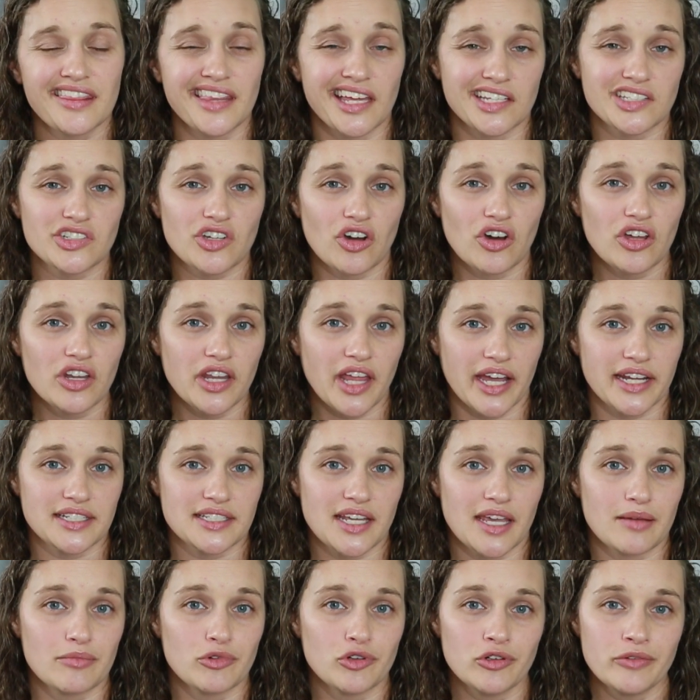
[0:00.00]
That's called
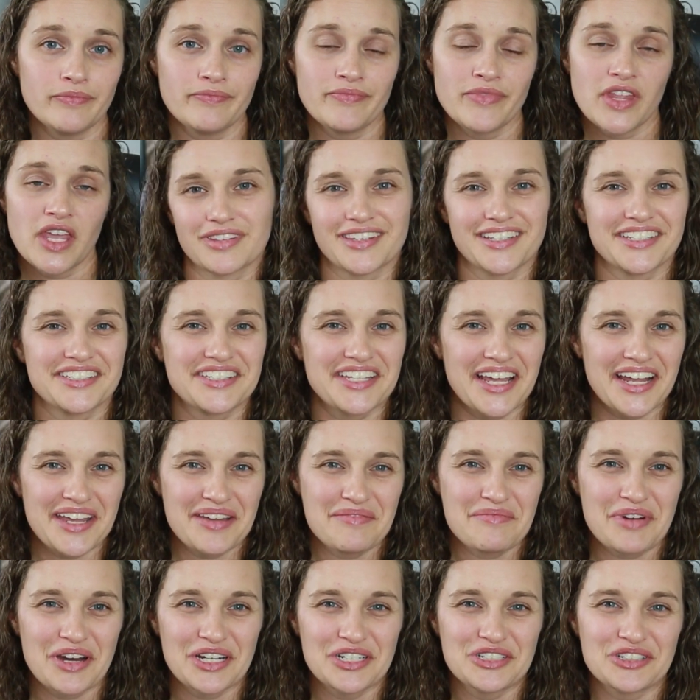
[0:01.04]
Lighttable. The
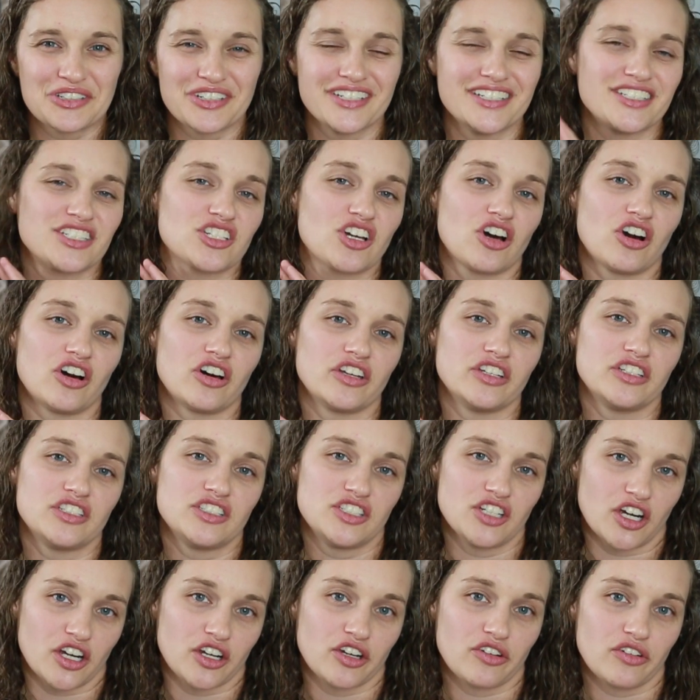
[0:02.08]
second module is called
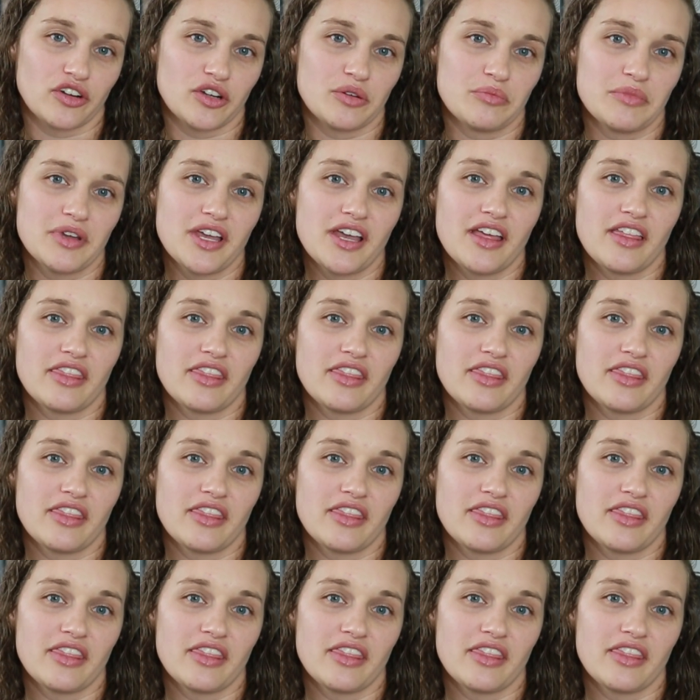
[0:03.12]
Darkroom